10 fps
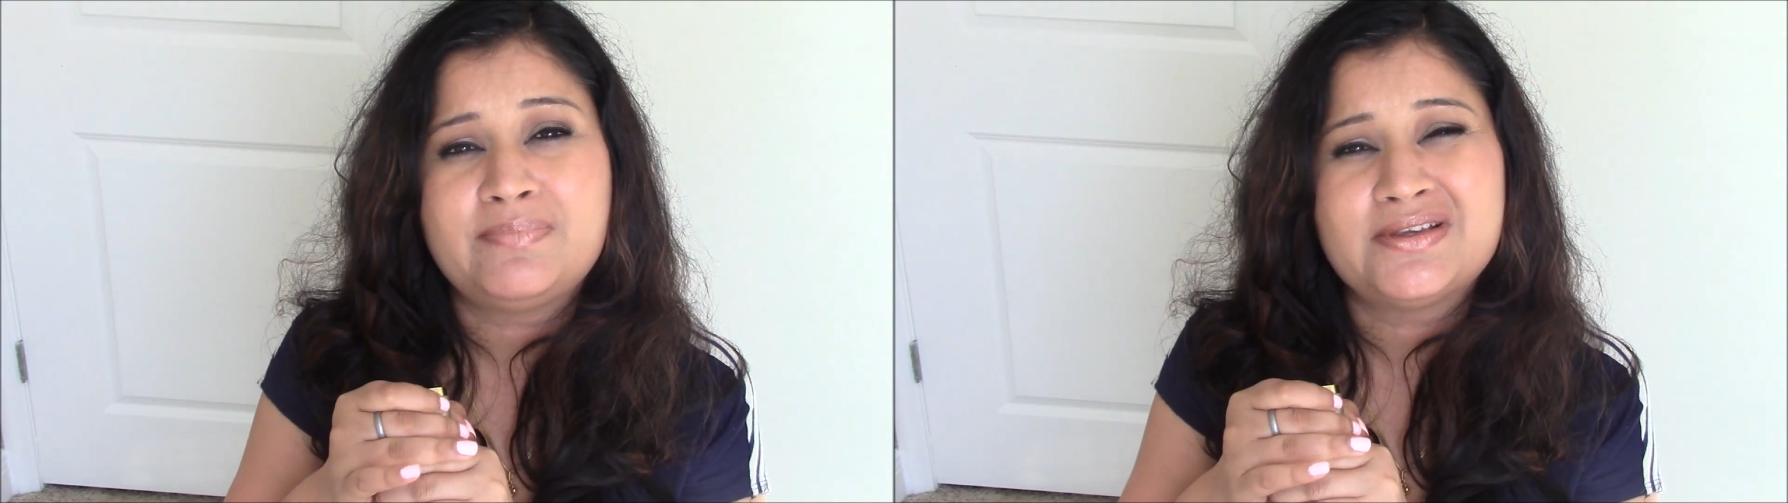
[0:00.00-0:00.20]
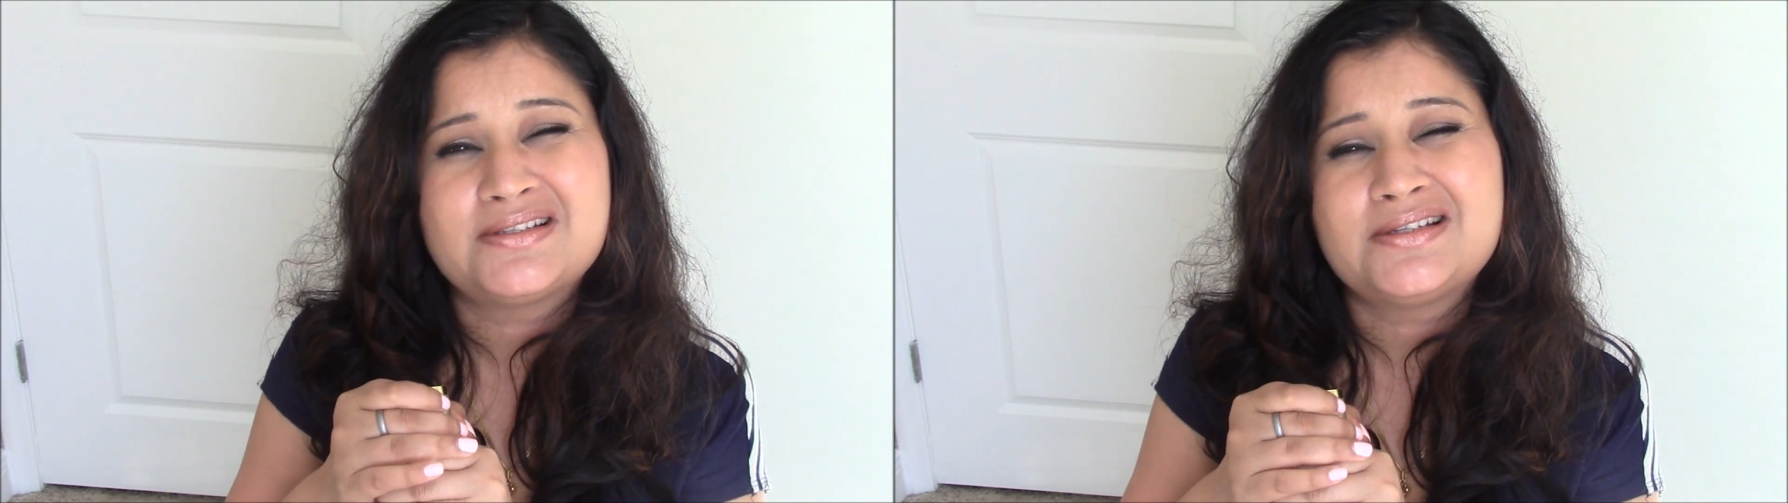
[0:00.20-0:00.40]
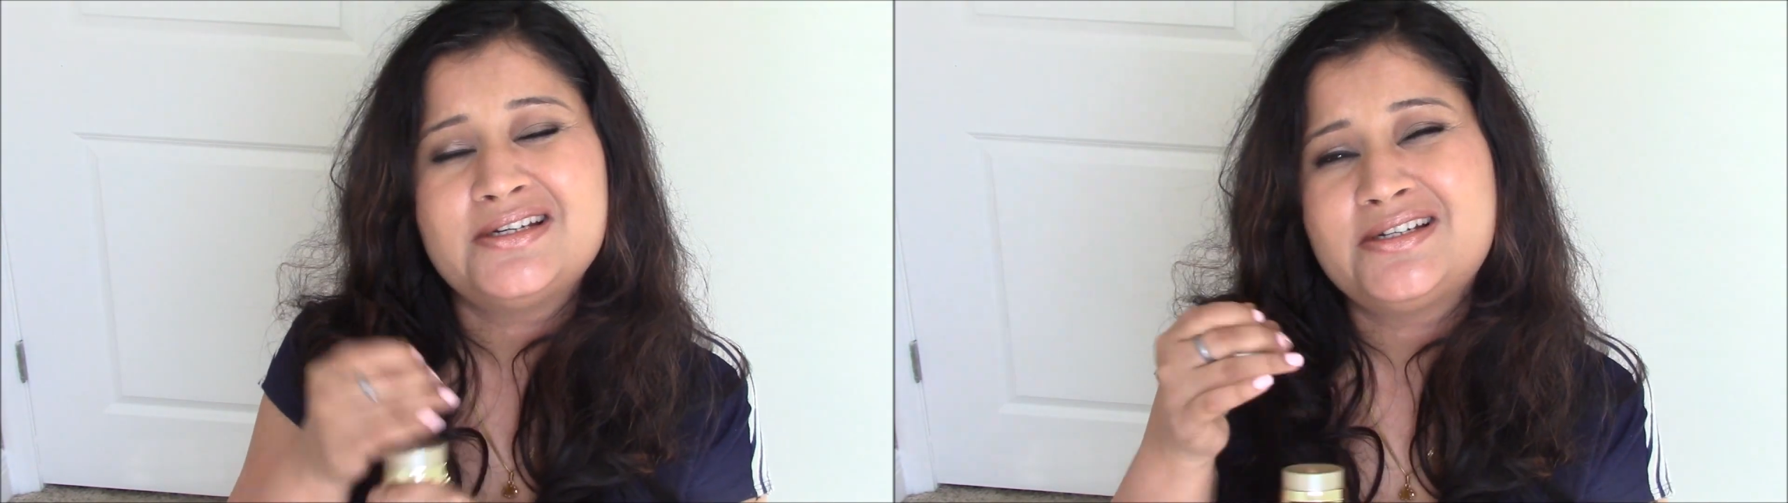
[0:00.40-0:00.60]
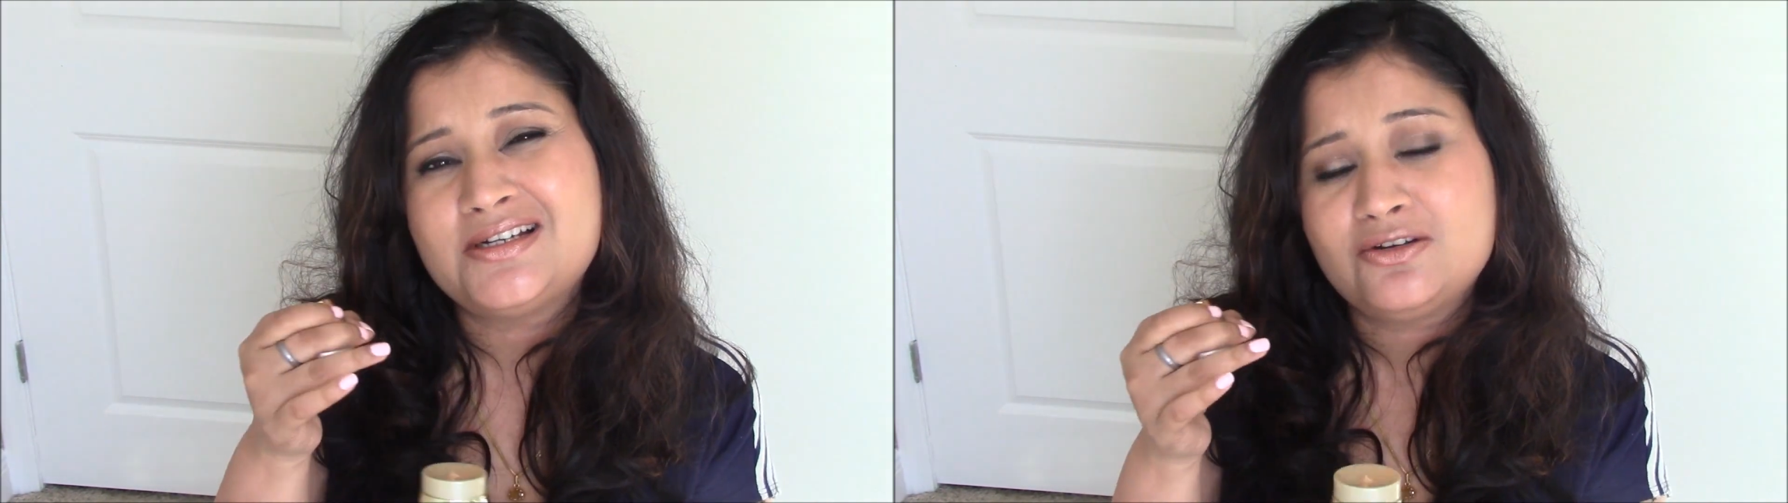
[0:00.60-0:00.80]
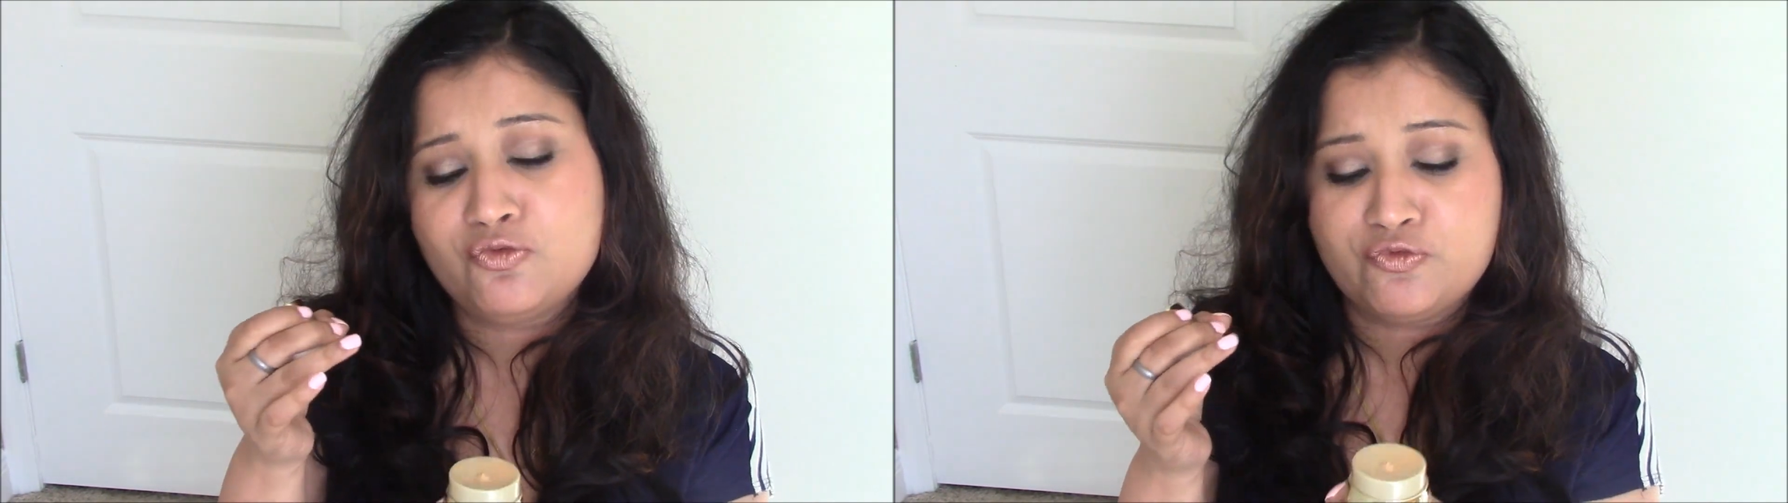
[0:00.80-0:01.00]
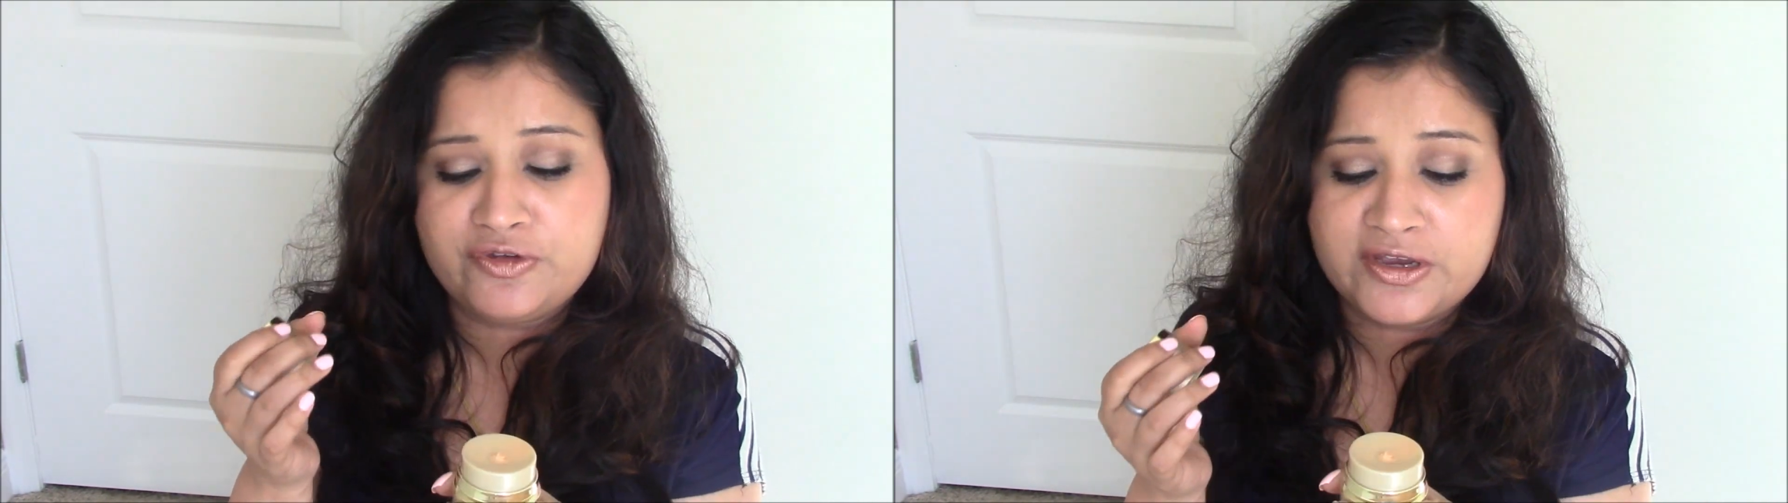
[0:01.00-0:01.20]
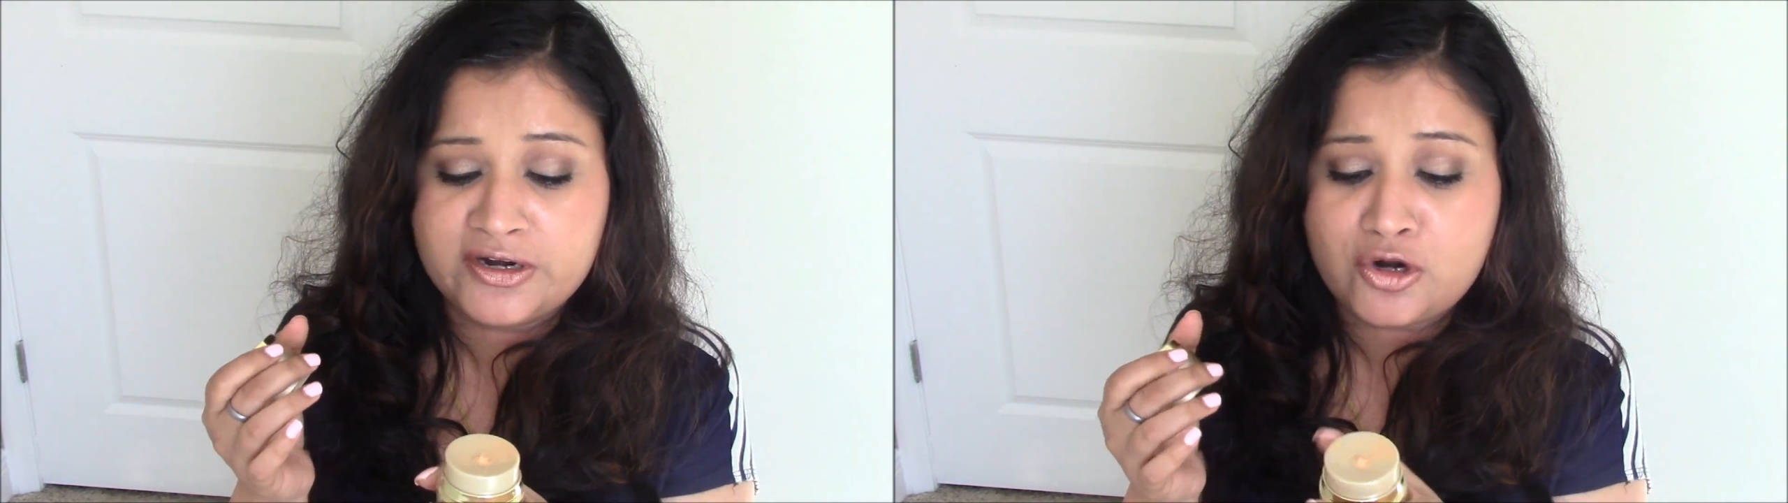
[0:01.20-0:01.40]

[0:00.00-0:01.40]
is little weird,